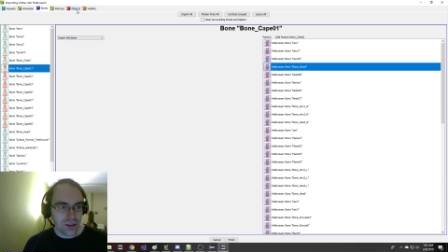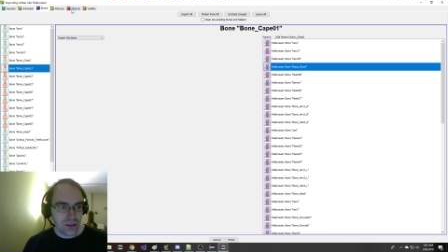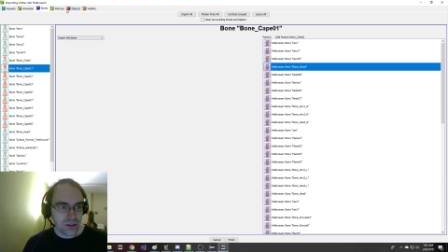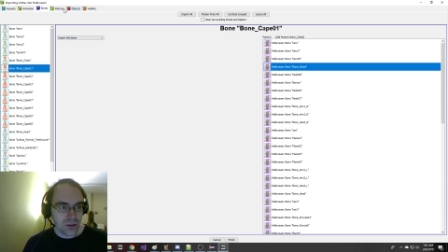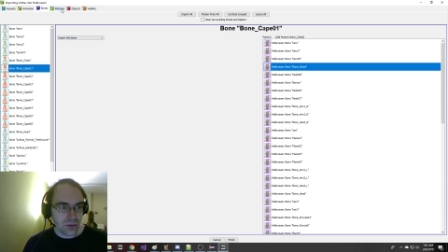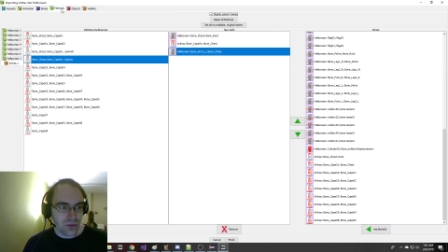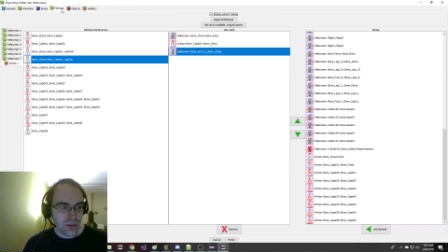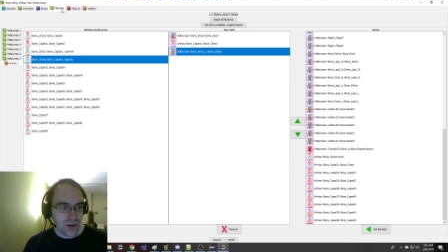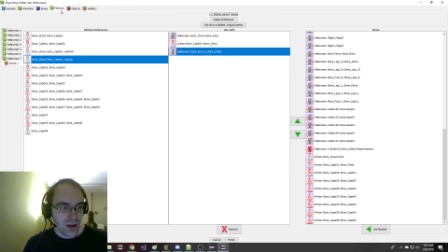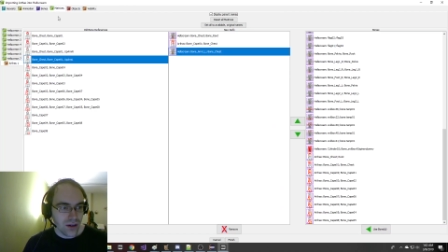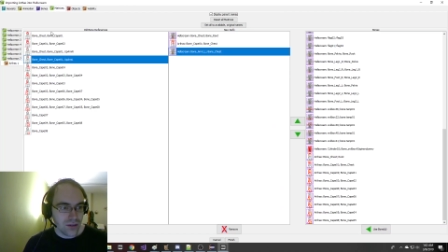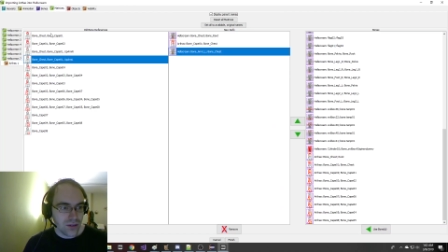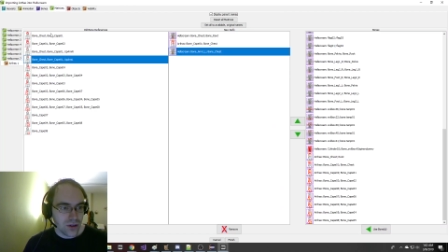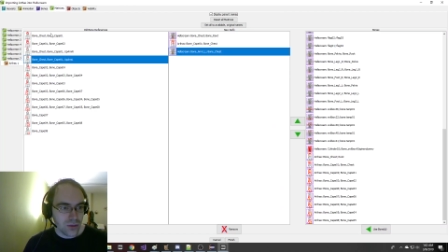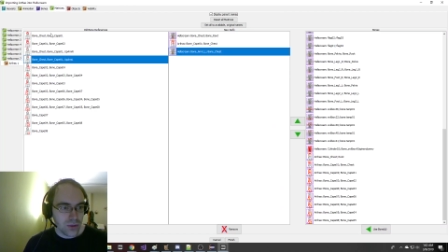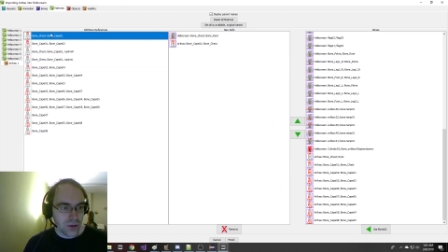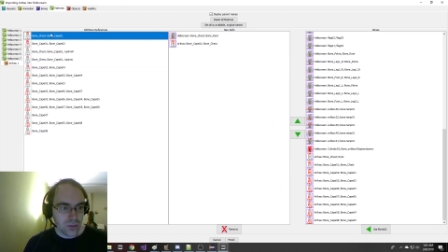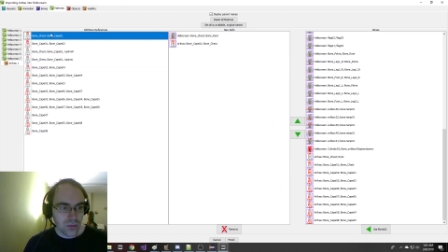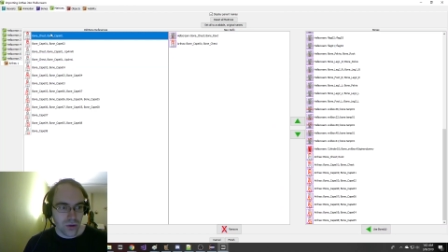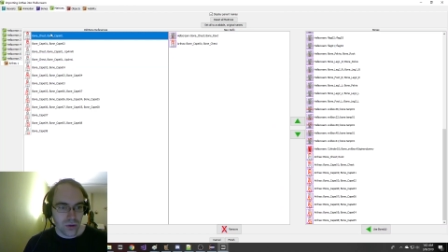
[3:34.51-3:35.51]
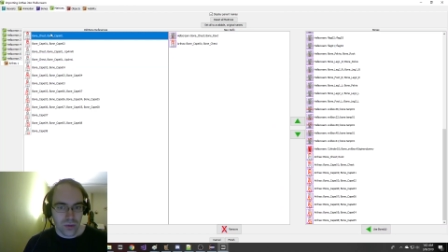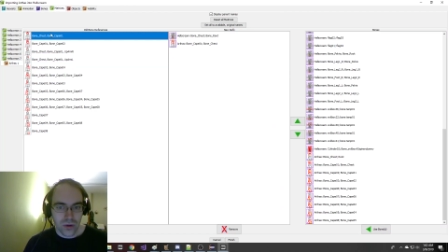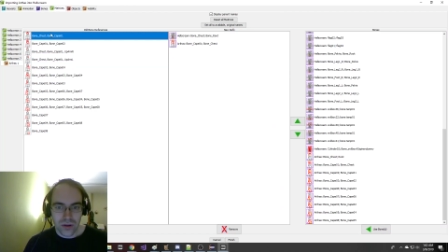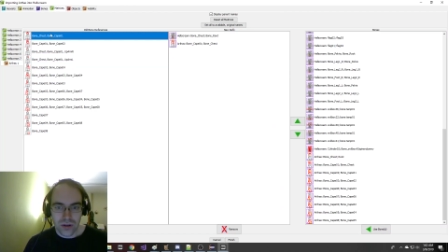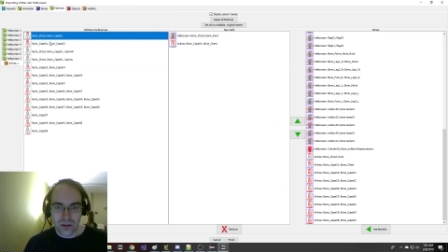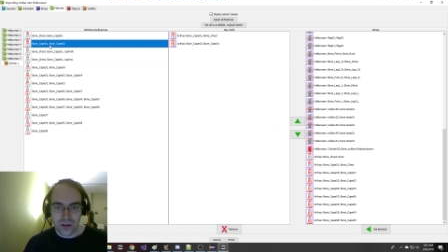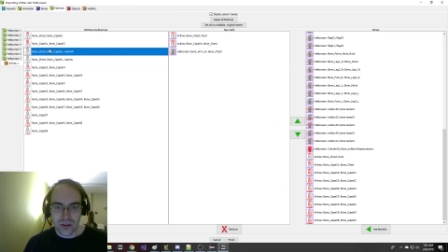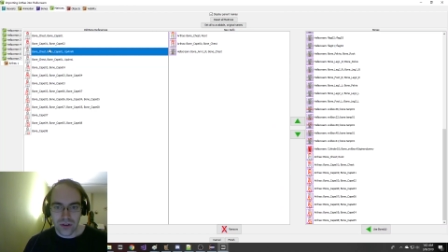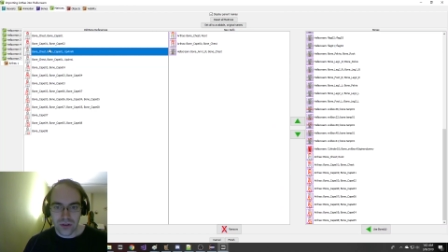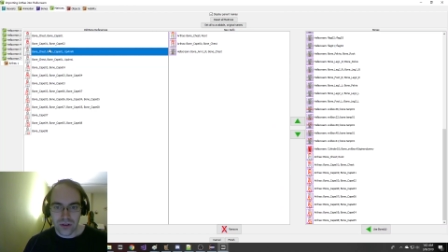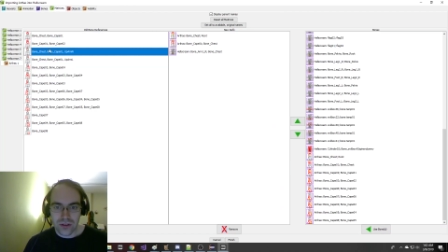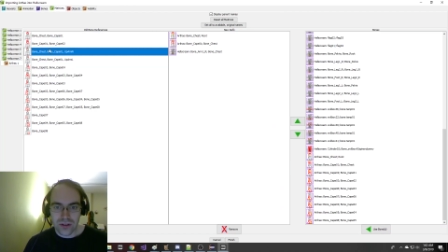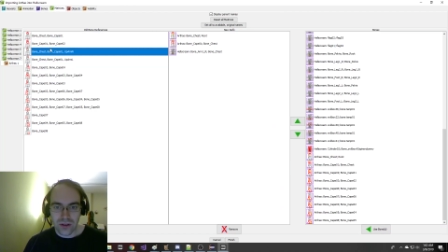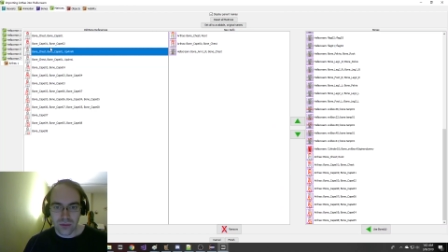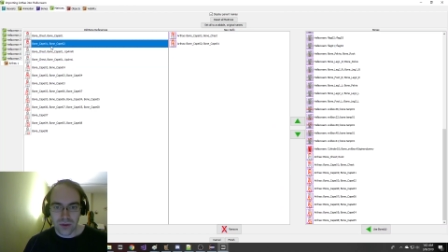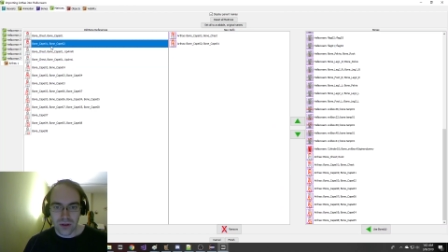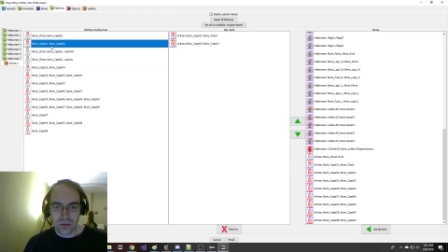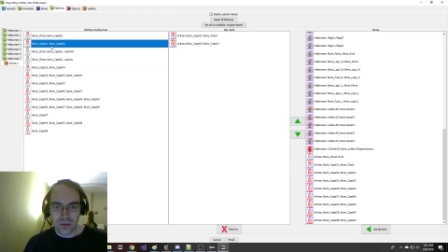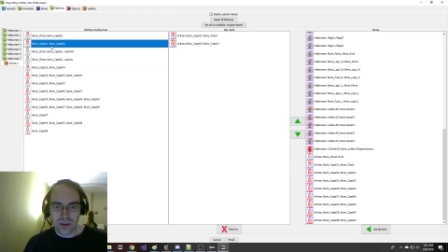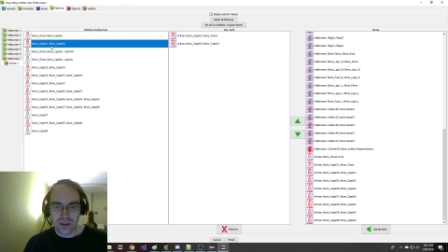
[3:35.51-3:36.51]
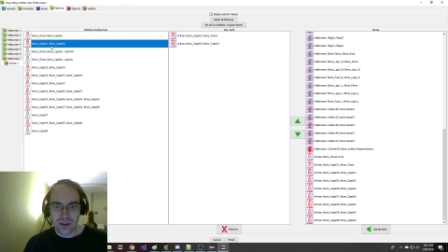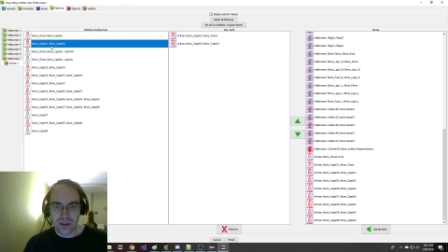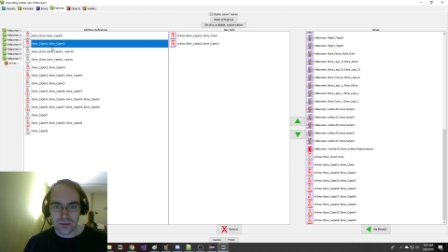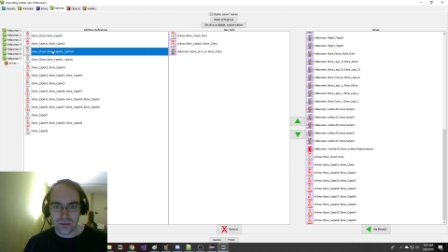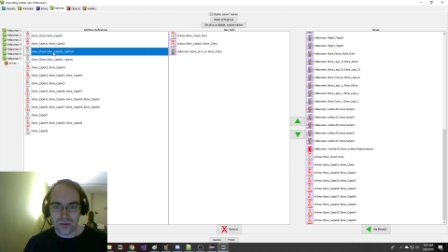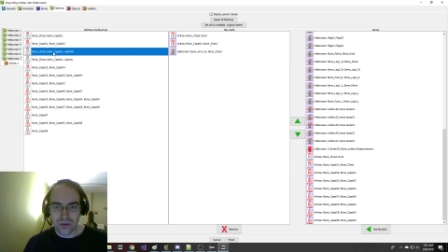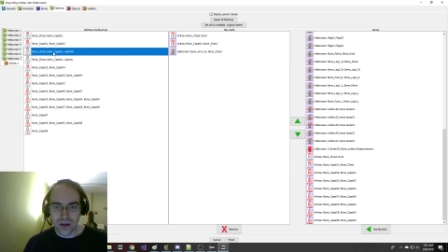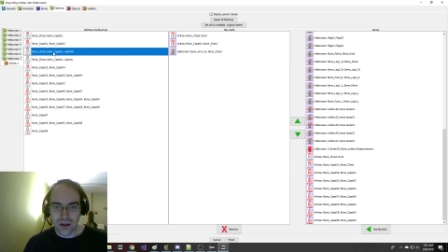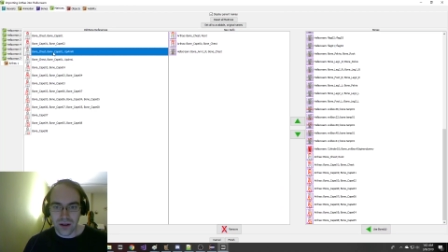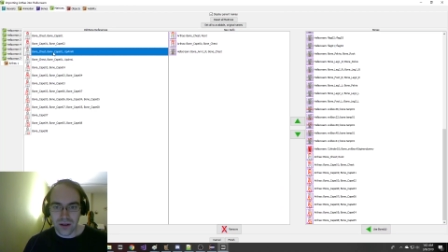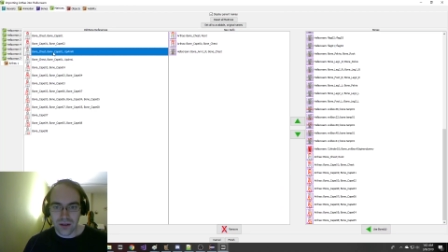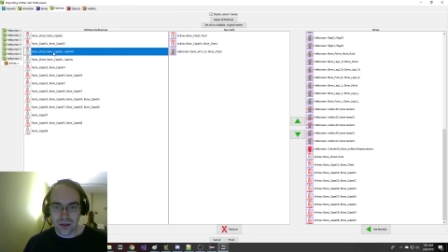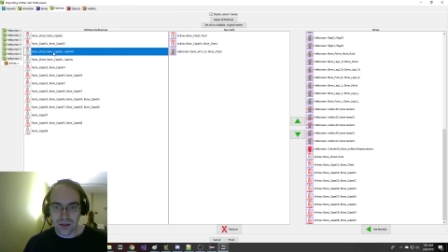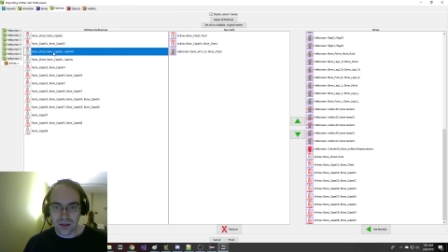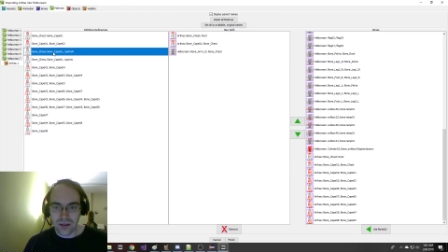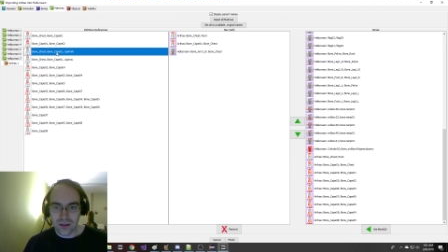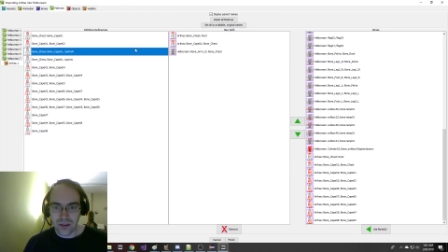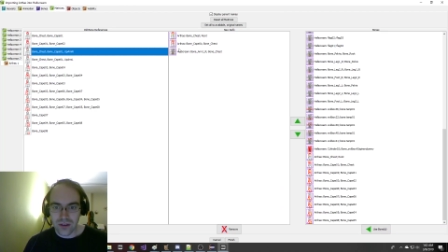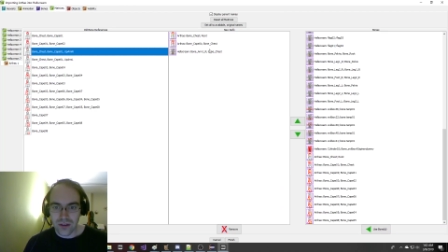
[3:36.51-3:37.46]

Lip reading: So we've got a little bit more work to do. There's something we didn't find here.